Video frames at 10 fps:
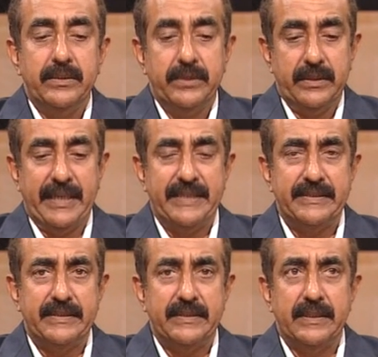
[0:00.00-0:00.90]

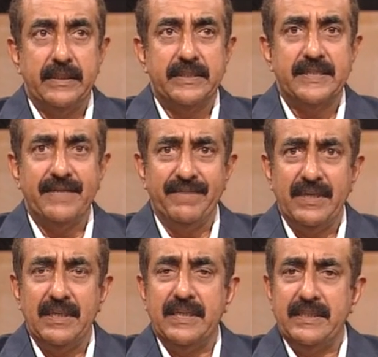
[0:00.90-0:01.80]
and
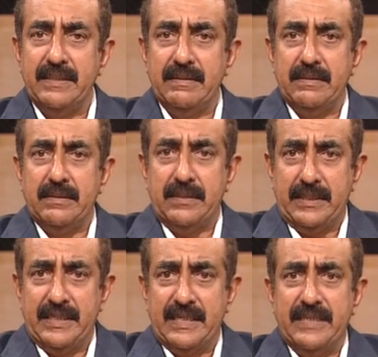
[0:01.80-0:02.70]
several
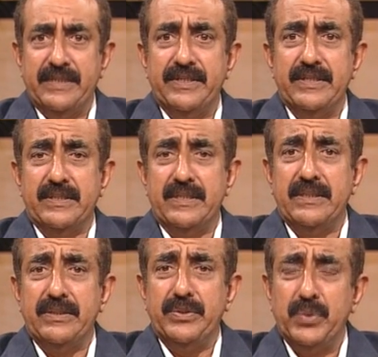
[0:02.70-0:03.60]
other countries.
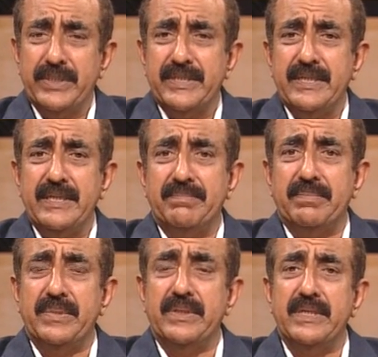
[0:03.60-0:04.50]
In USA,
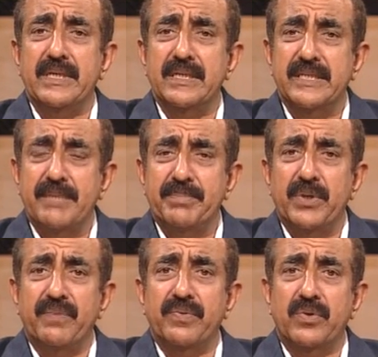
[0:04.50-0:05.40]
the concept
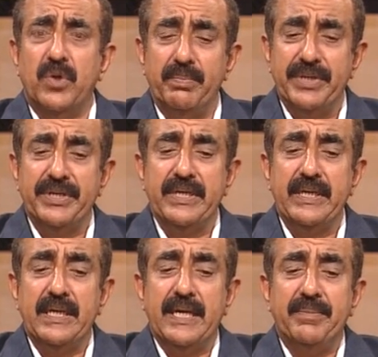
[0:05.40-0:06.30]
of community
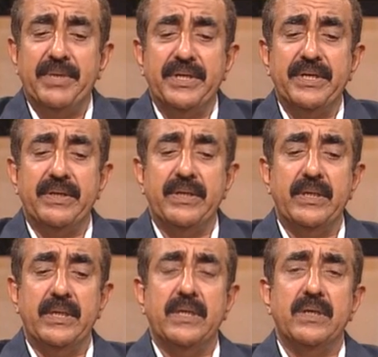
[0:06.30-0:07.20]
library
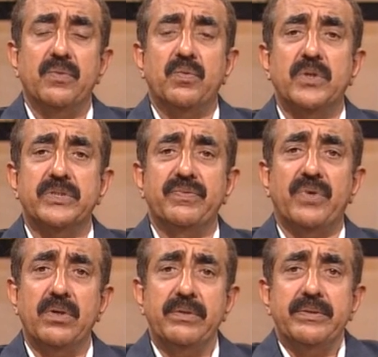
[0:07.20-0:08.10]
was
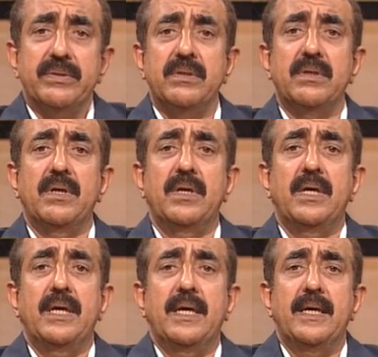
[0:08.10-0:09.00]
evolved,
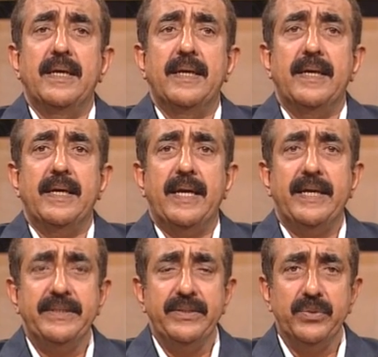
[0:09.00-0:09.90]

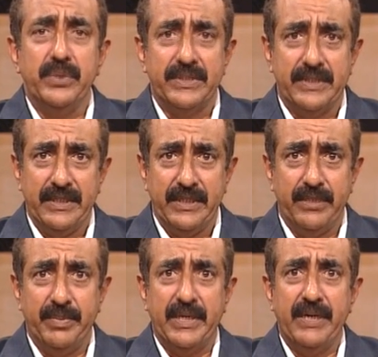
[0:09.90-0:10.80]
and in USA it
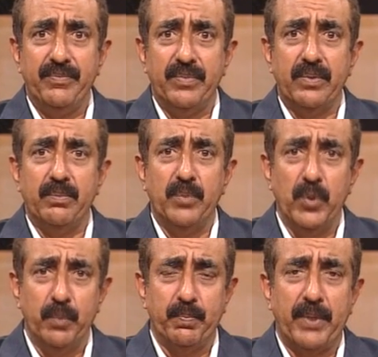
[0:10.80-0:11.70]
became
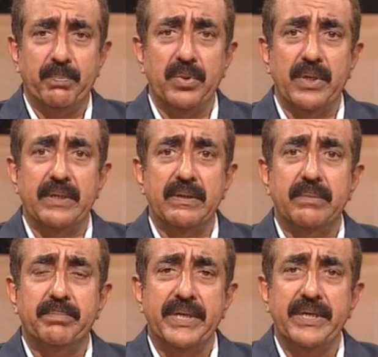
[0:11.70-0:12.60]
more popular,
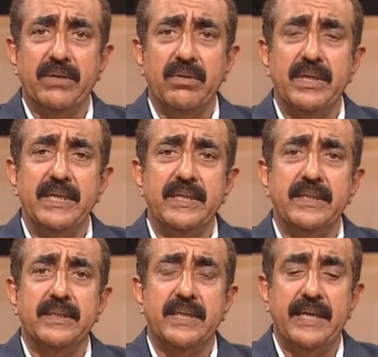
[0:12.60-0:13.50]
particularly
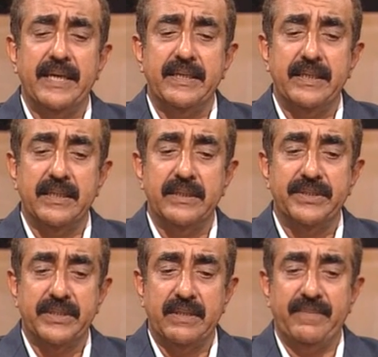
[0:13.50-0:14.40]
in the
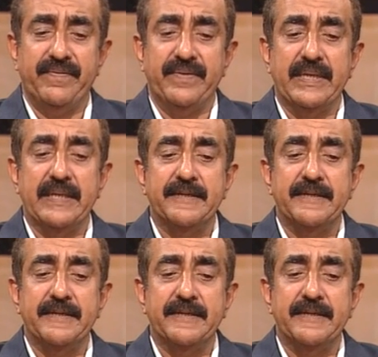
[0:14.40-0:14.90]
agricultural field.